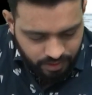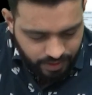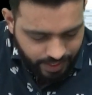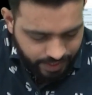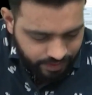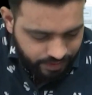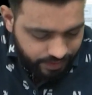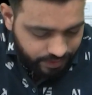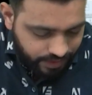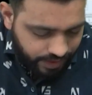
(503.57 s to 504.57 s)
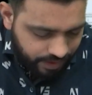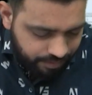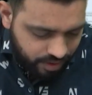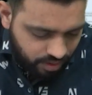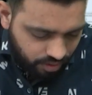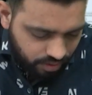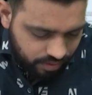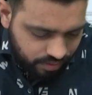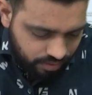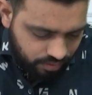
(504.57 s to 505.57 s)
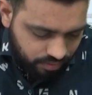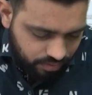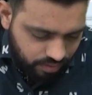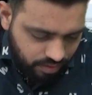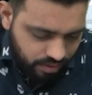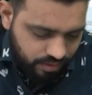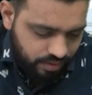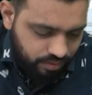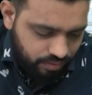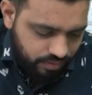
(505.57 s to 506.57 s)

and it can be also caused due to